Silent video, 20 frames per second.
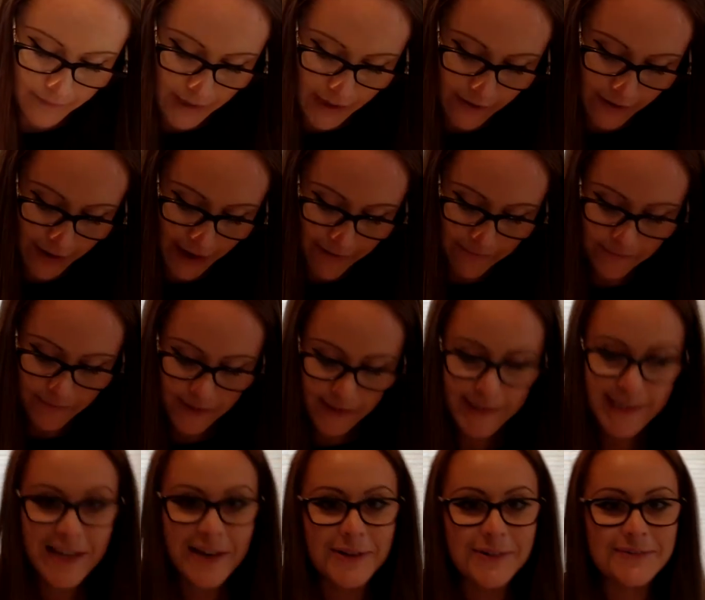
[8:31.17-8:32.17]
Okay,
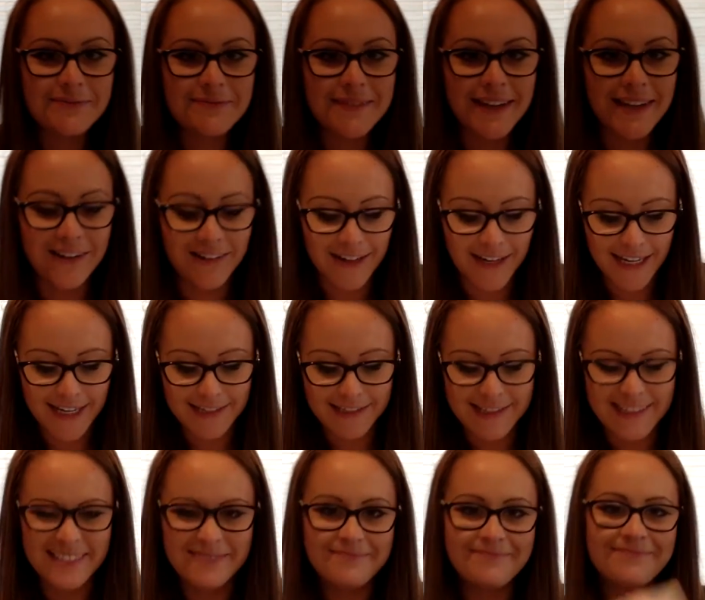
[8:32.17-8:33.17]
so here it
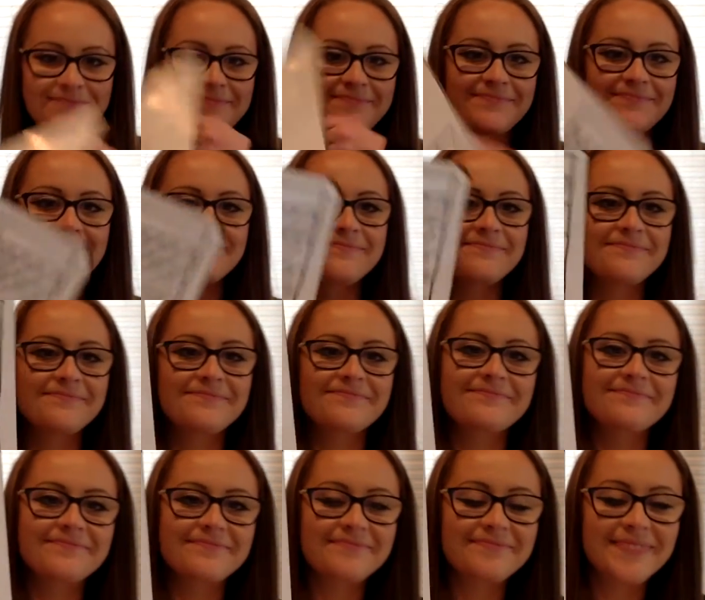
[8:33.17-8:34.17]
is.
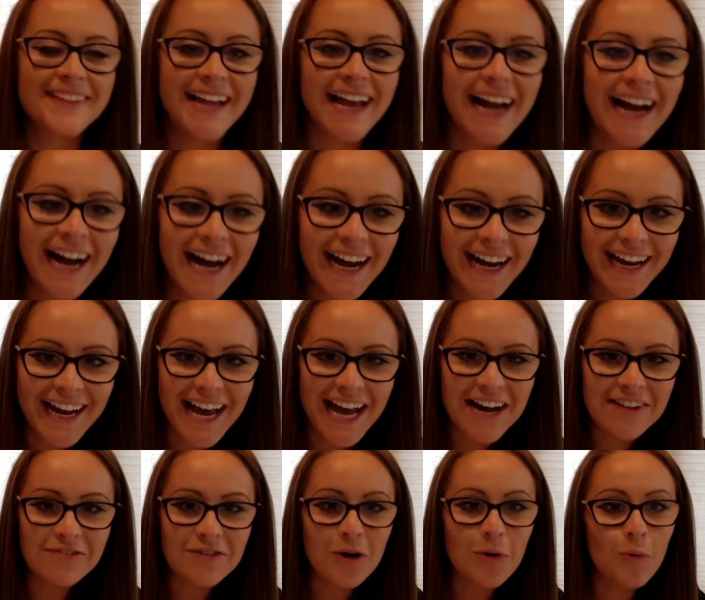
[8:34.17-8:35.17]
I
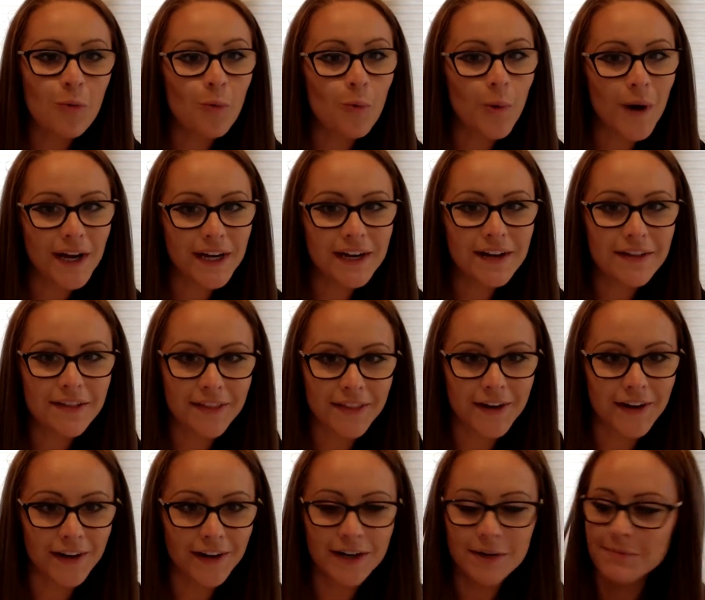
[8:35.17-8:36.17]
have
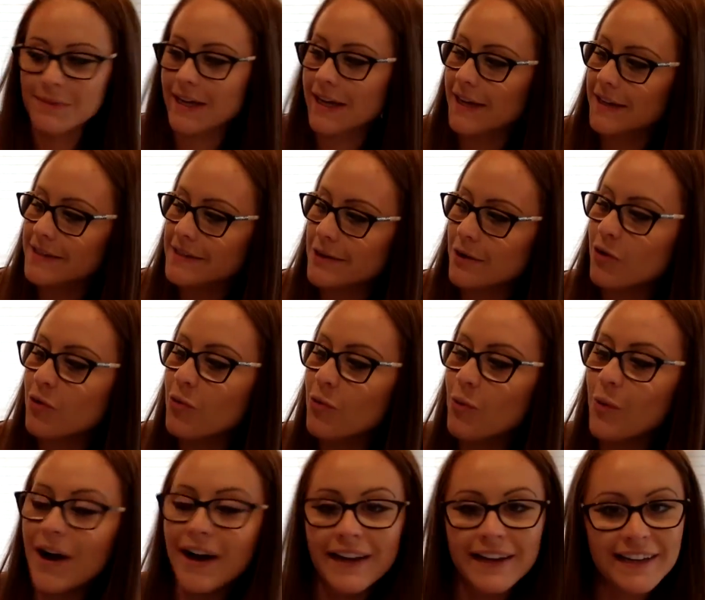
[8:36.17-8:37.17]
1/3 because
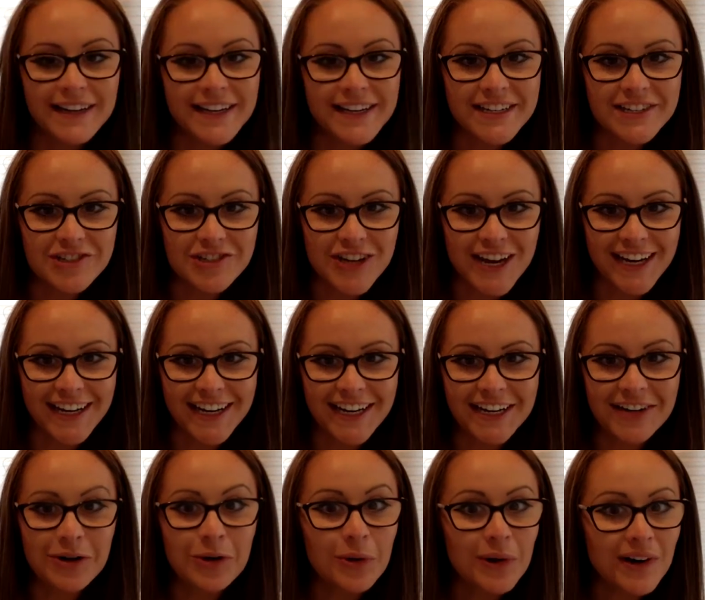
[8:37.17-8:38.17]
1 is
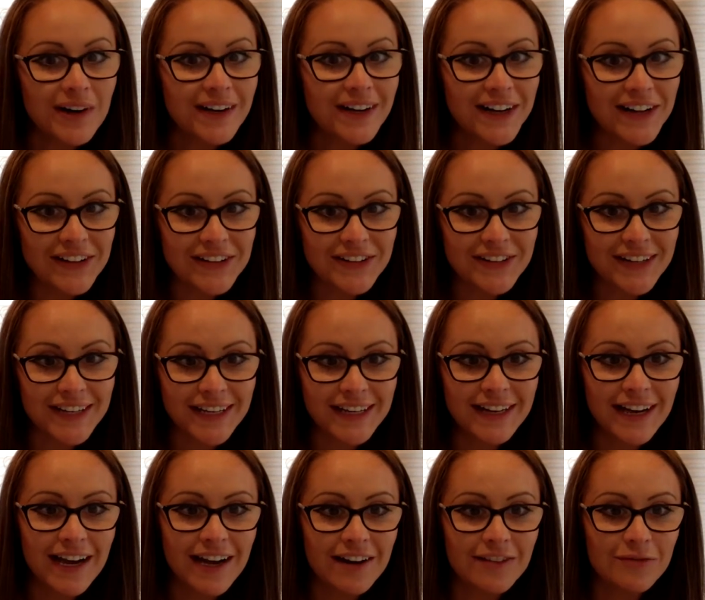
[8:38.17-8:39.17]
shaded or colored in
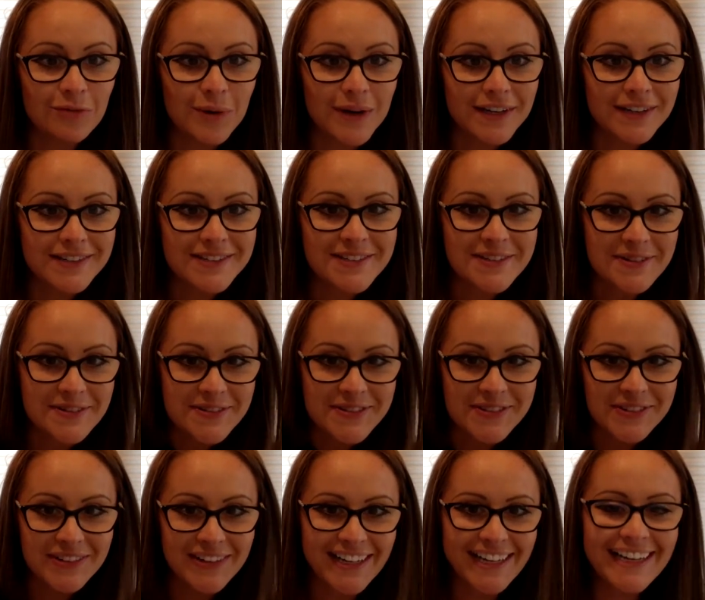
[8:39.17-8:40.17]
out of 1, 2,
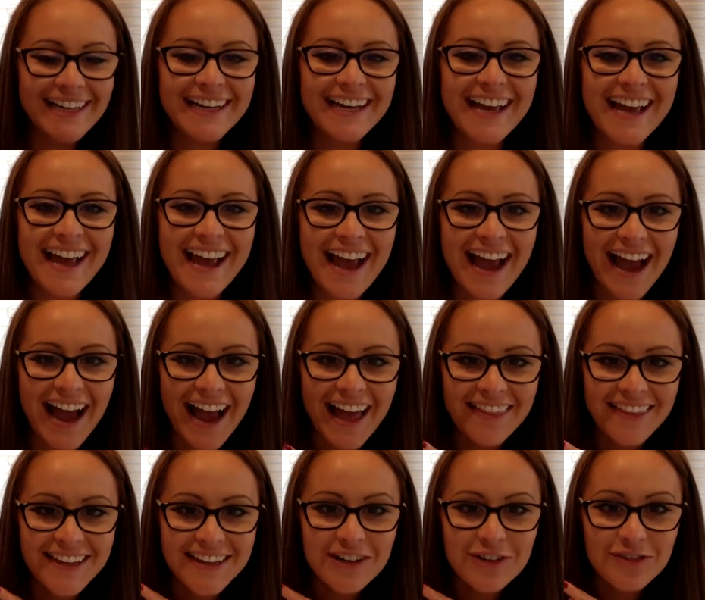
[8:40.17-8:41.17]
3.
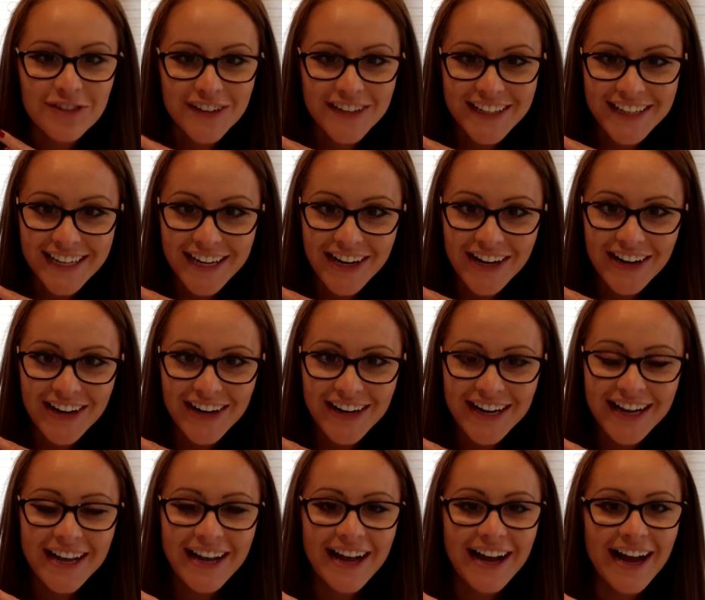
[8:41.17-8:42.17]
And then over
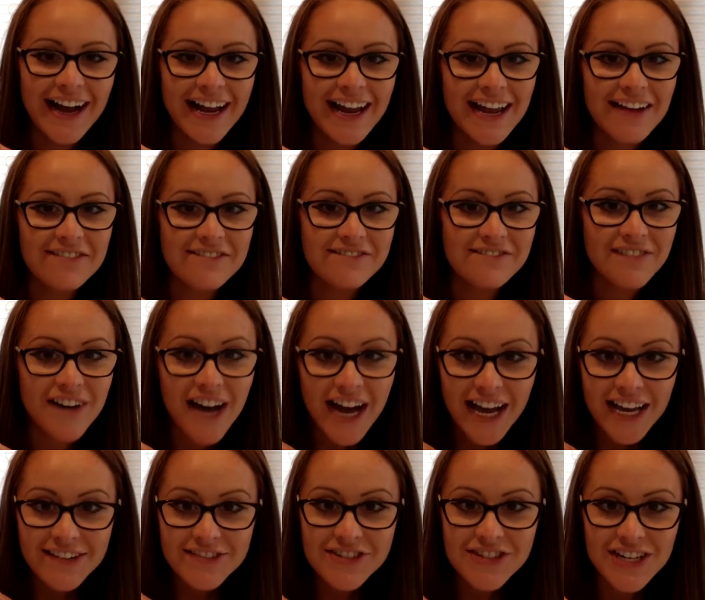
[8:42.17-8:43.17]
here, I have
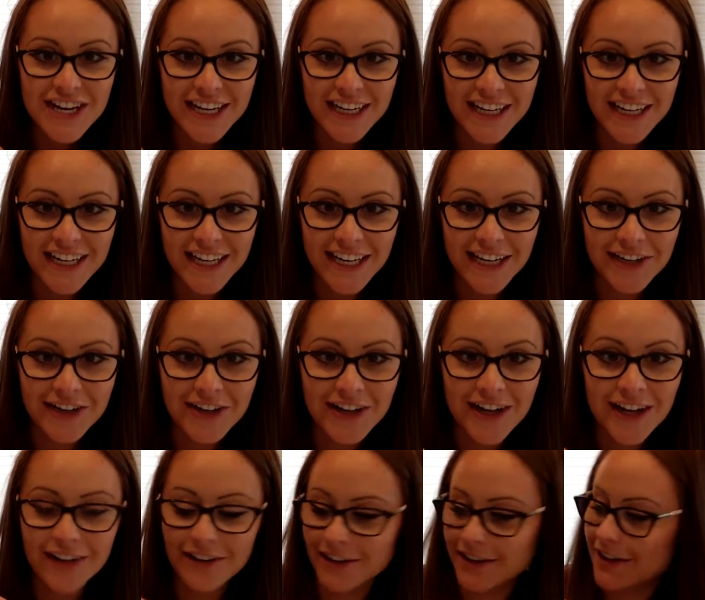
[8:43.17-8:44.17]
5 shaded in or
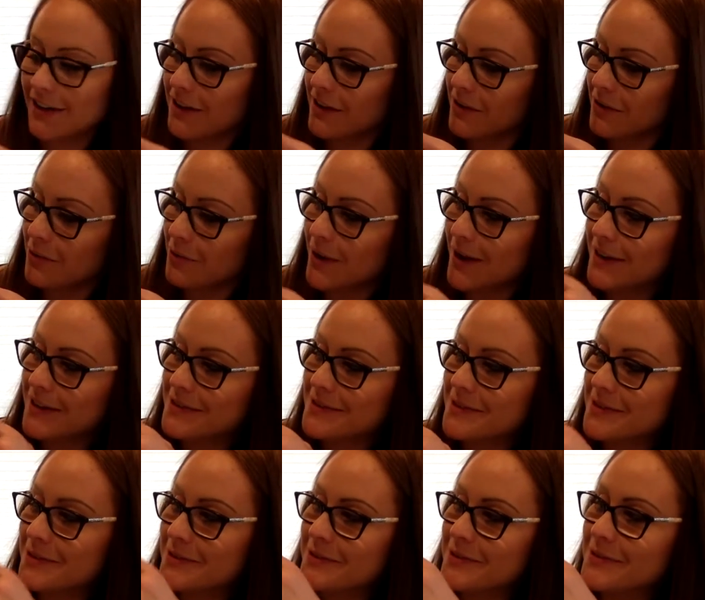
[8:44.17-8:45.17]
colored. 1,
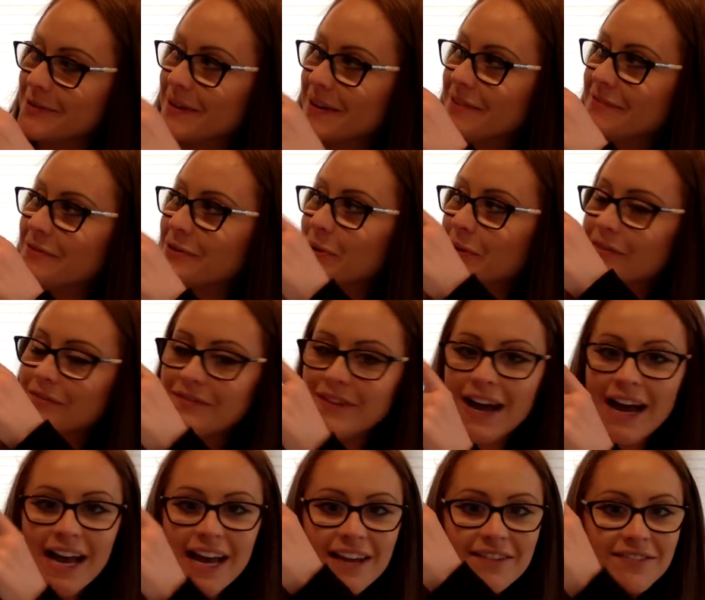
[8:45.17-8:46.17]
2, 3, 4,
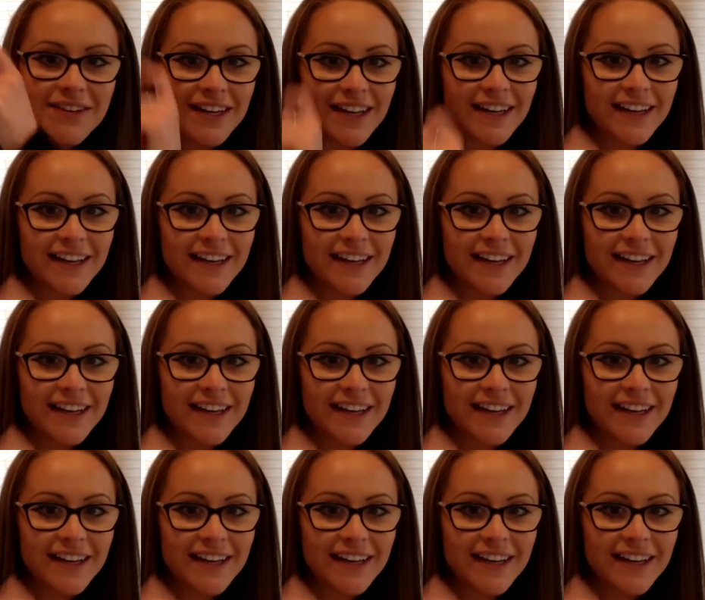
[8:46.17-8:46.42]
5